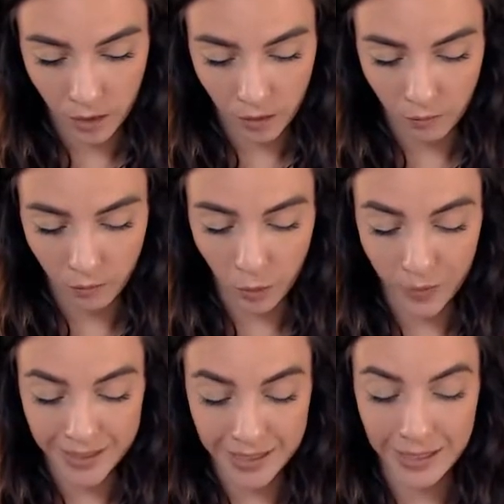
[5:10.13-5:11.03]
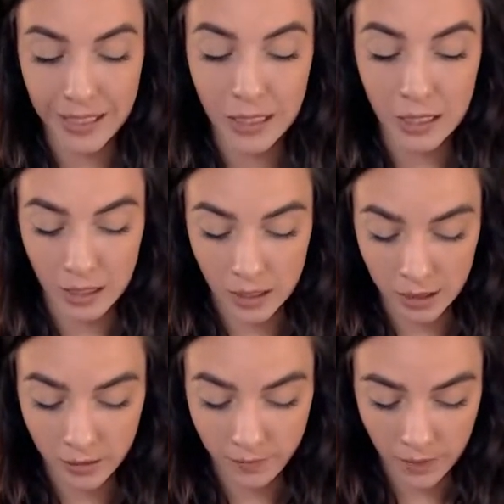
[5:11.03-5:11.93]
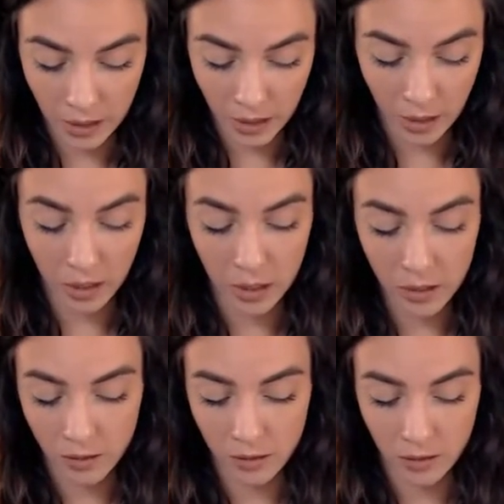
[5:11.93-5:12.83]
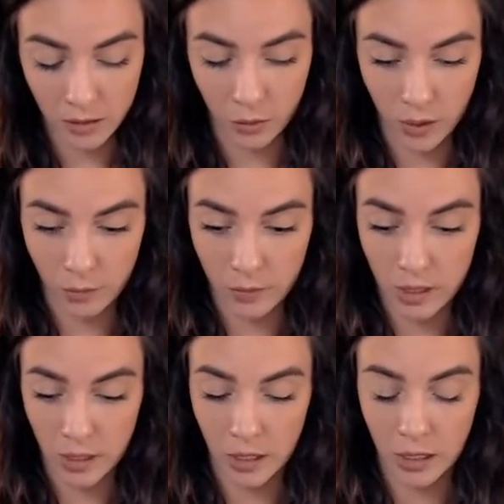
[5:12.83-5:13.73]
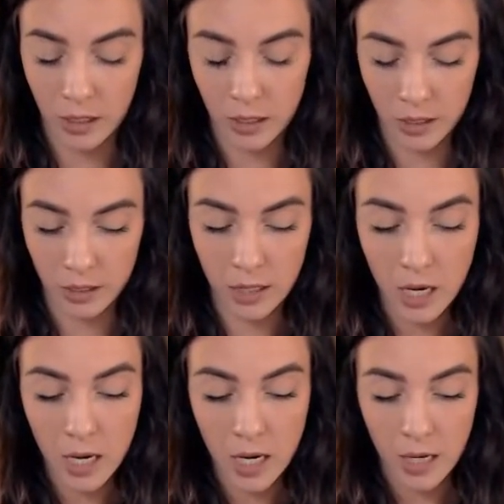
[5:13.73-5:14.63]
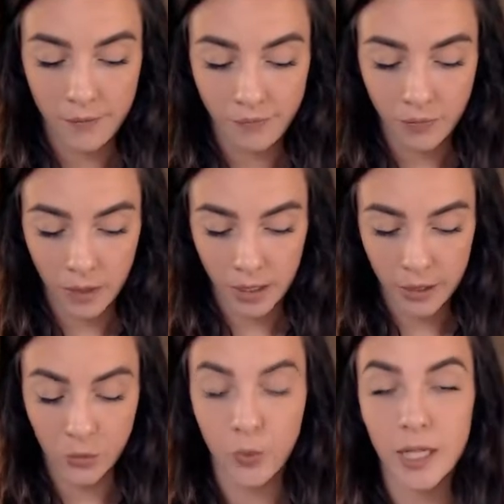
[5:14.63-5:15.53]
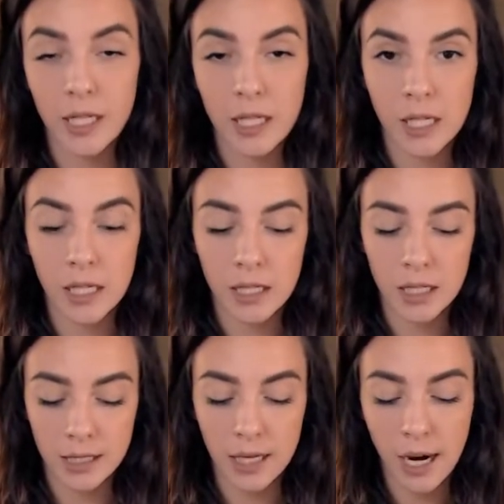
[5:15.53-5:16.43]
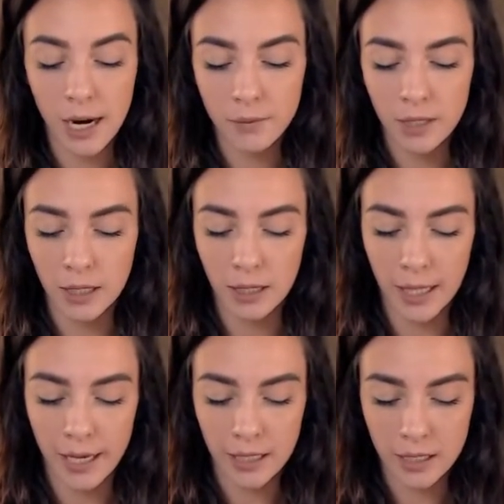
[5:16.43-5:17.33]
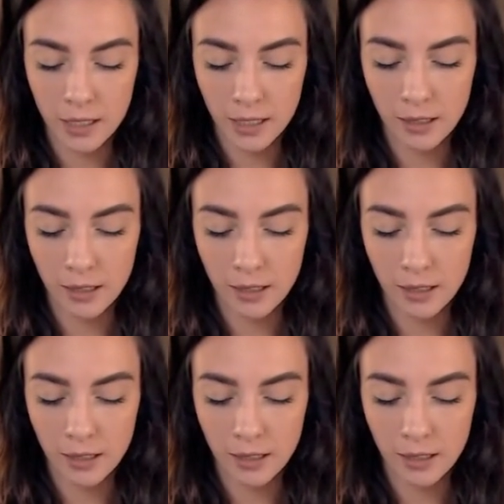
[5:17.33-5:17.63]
But what's needed here, so what I'm seeing is it's time to let